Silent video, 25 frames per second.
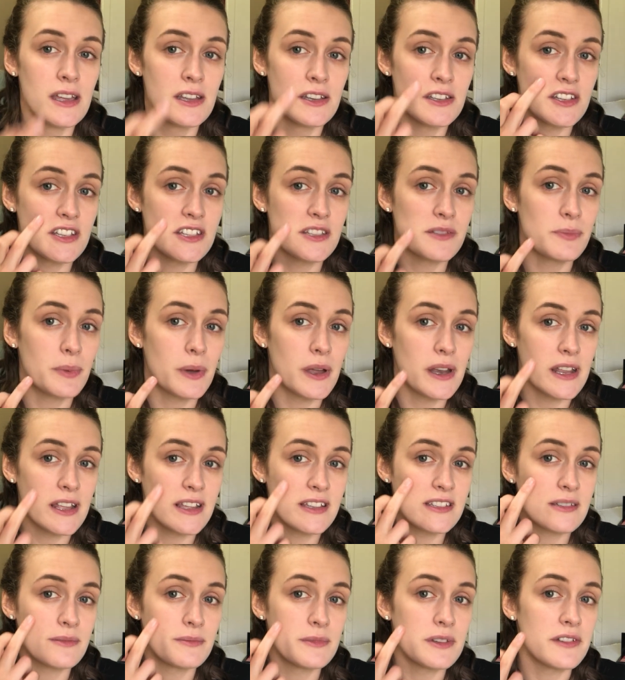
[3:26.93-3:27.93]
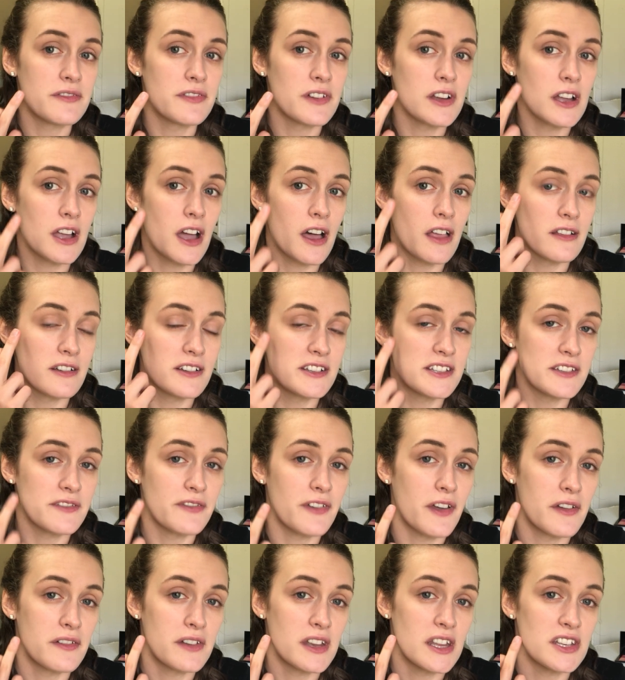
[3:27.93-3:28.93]
just putting some different colors of
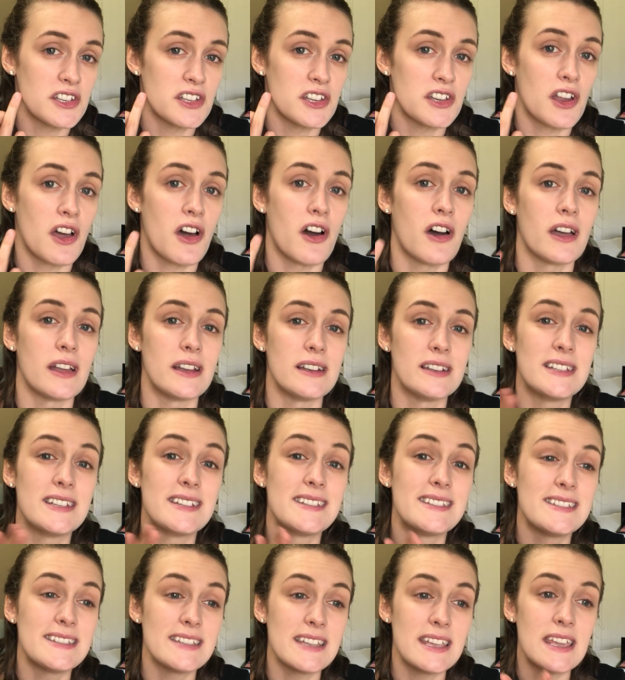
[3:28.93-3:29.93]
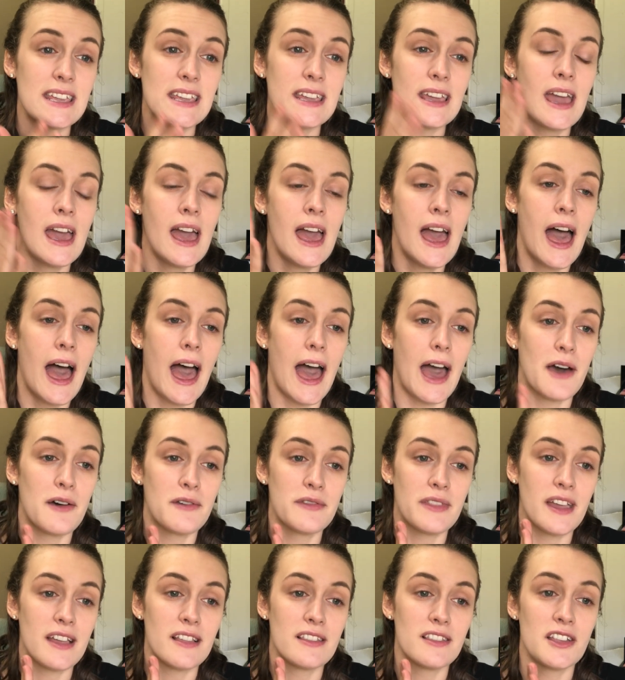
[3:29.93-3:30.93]
foundation on to see how
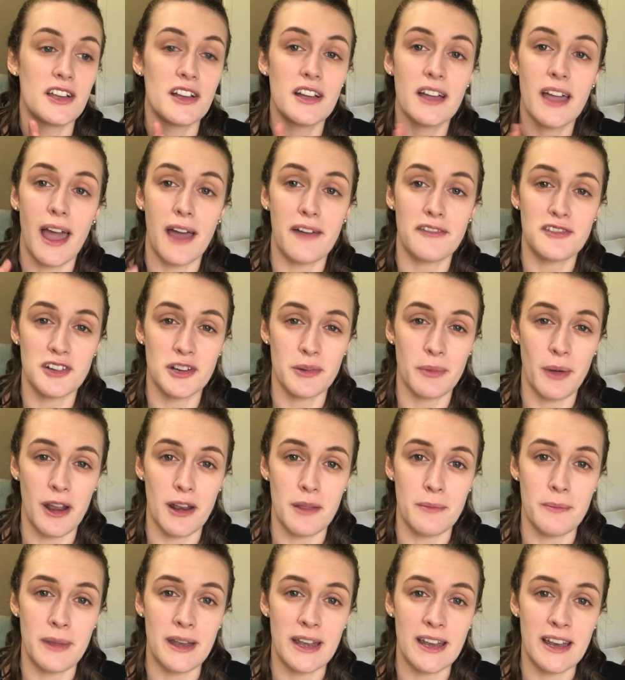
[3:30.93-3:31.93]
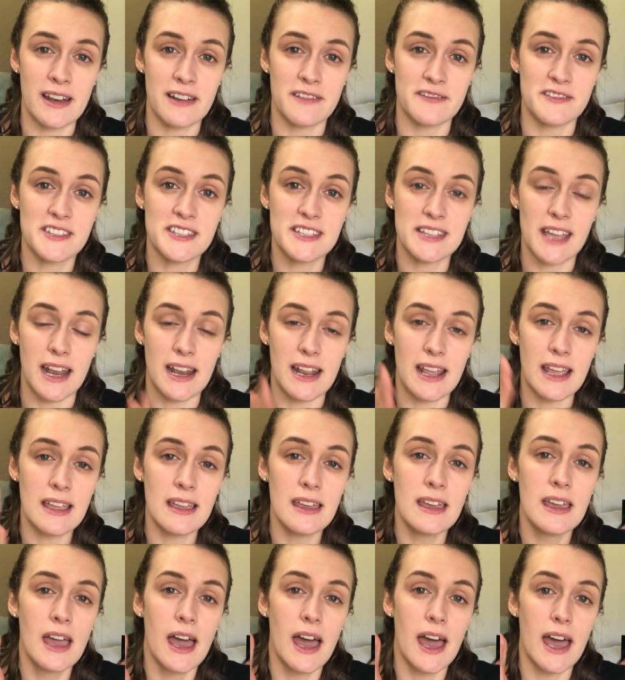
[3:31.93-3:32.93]
they look after about a minute of
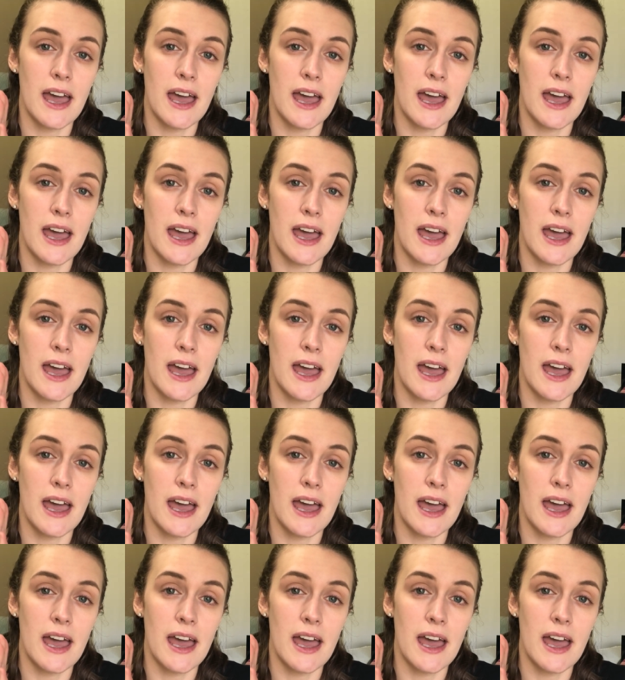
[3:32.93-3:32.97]
setting,